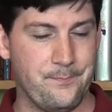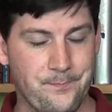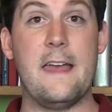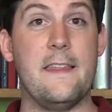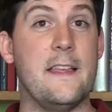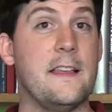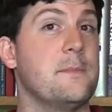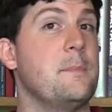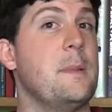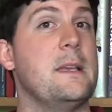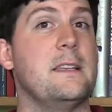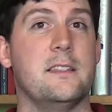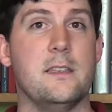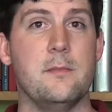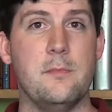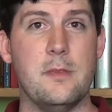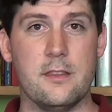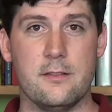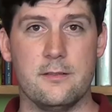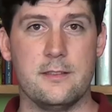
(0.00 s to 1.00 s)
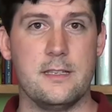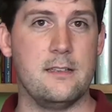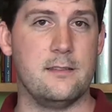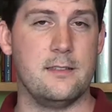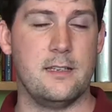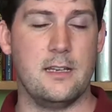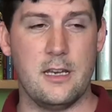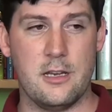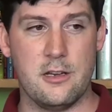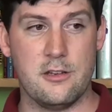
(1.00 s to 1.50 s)
And that's basically Mythos
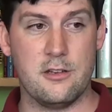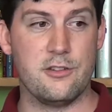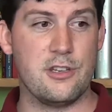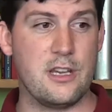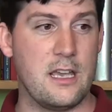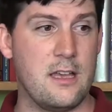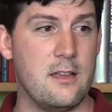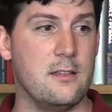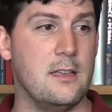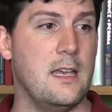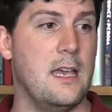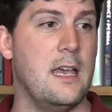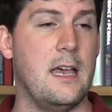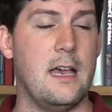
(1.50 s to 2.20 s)
Tales in a nutshell.